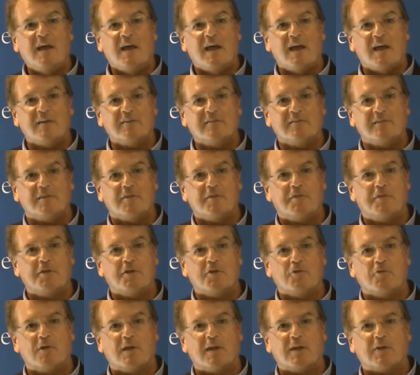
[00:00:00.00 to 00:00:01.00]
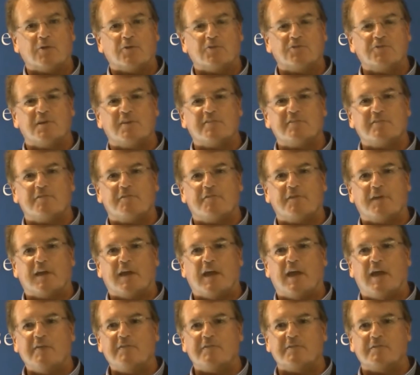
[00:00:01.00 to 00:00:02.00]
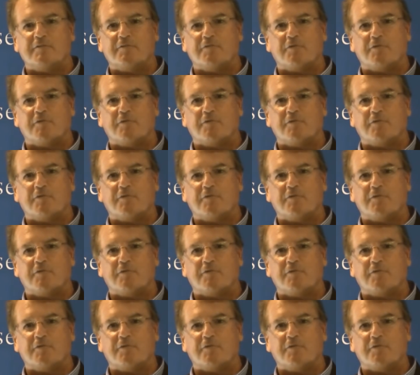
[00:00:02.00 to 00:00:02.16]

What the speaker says: as the theoretical justification